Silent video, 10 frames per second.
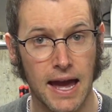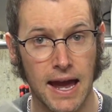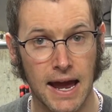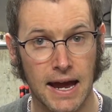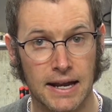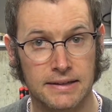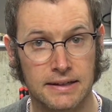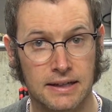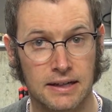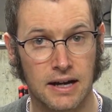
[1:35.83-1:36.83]
and
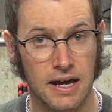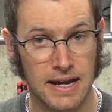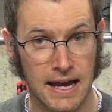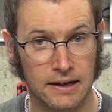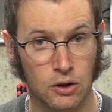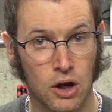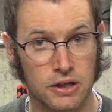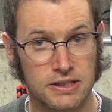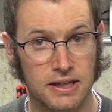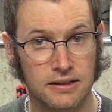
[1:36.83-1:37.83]
uh, an
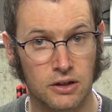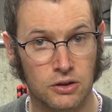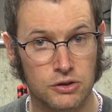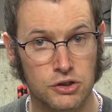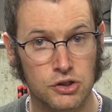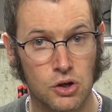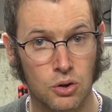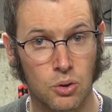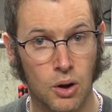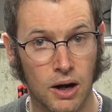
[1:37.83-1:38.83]
analog signal.
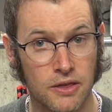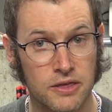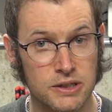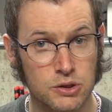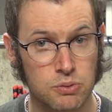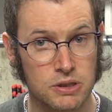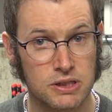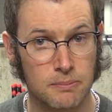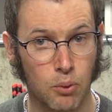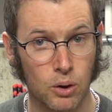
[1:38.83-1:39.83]
So uh, this would
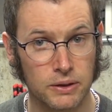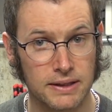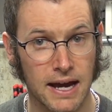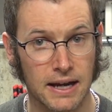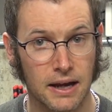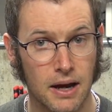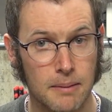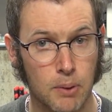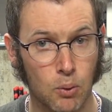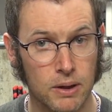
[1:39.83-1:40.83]
support that,
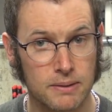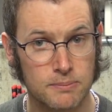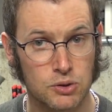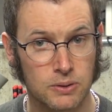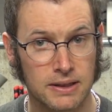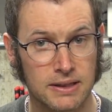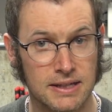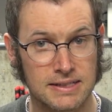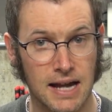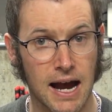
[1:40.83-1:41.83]
but when I'm doing
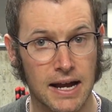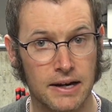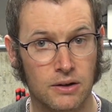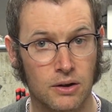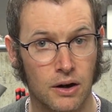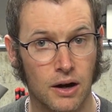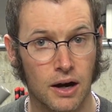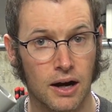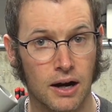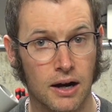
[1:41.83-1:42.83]
these higher
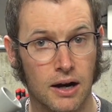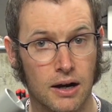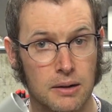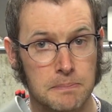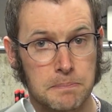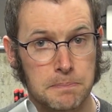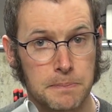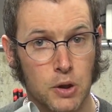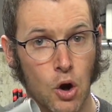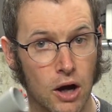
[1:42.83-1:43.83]
uh,
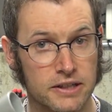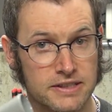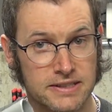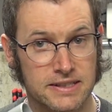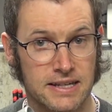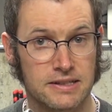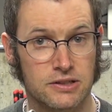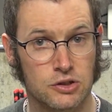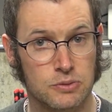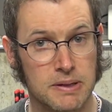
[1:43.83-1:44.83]
cost
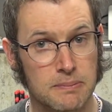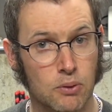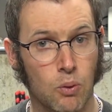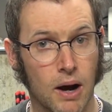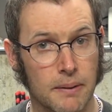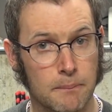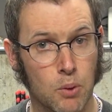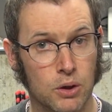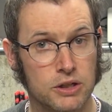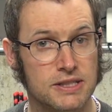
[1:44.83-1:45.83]
sensors, people want
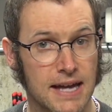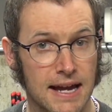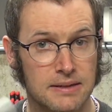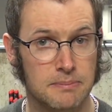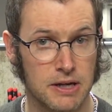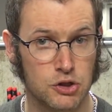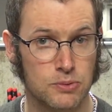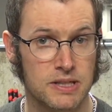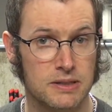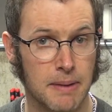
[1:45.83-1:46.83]
more exact
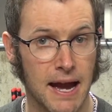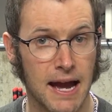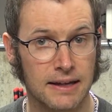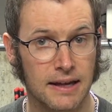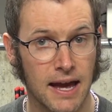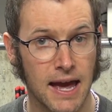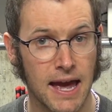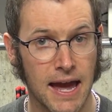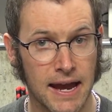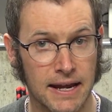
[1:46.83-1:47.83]
measurements back,
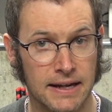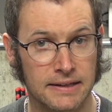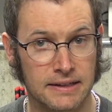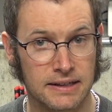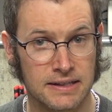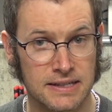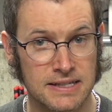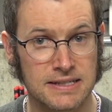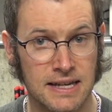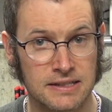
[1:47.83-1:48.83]
and uh,
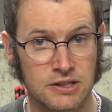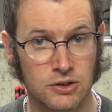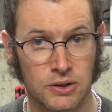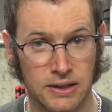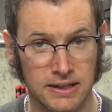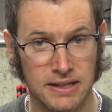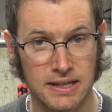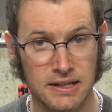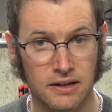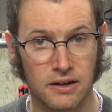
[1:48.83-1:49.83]
this sensor in
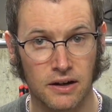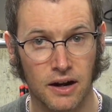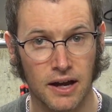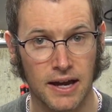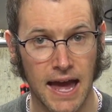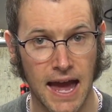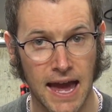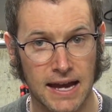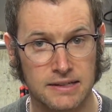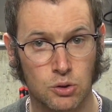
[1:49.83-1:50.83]
here
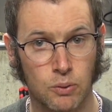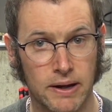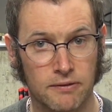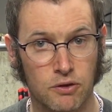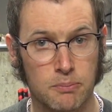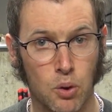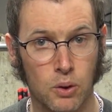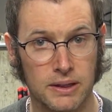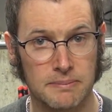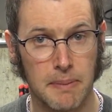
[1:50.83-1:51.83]
has a way of
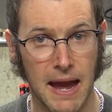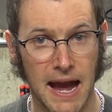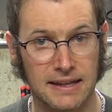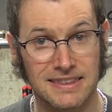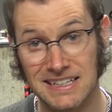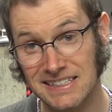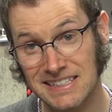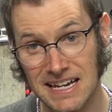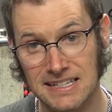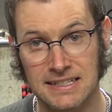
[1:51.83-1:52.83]
reporting back the
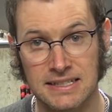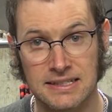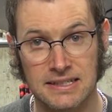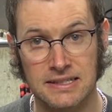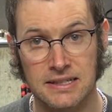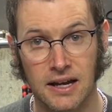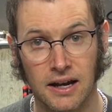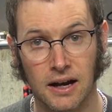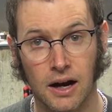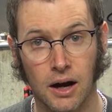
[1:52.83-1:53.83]
exact distance
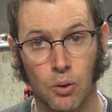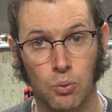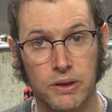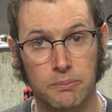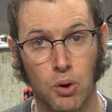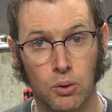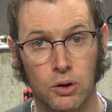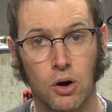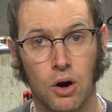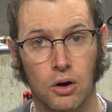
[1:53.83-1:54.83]
with a
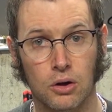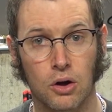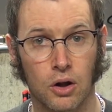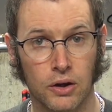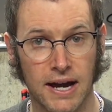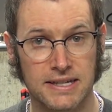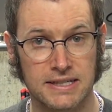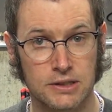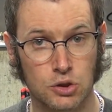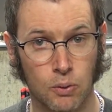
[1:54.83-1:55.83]
protocol called
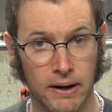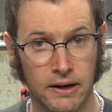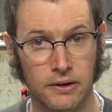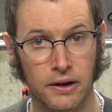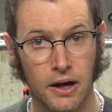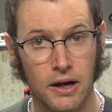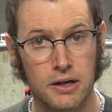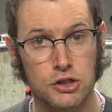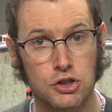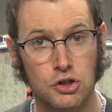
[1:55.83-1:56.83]
IC squared.
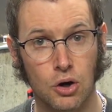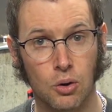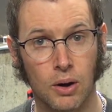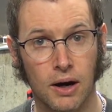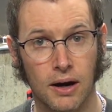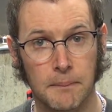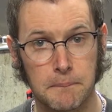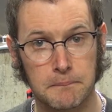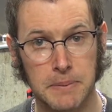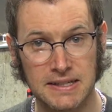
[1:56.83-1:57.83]
So
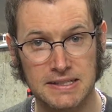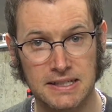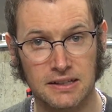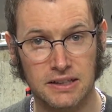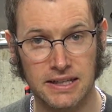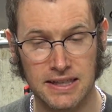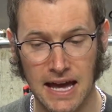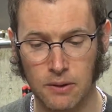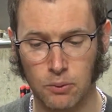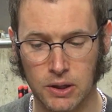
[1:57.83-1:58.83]
basically
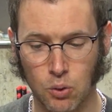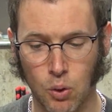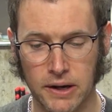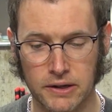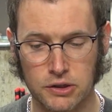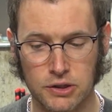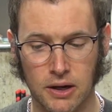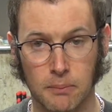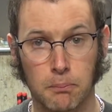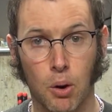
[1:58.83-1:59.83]
that requires
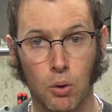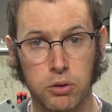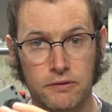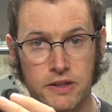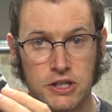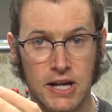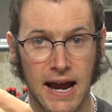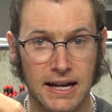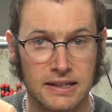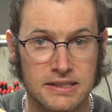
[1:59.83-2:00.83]
uh, both of the
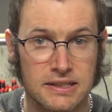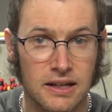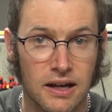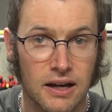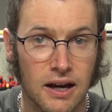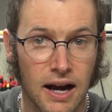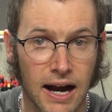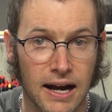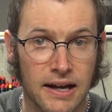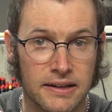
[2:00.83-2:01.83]
jacks
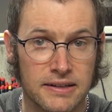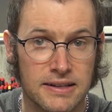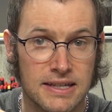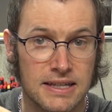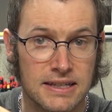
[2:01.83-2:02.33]
on the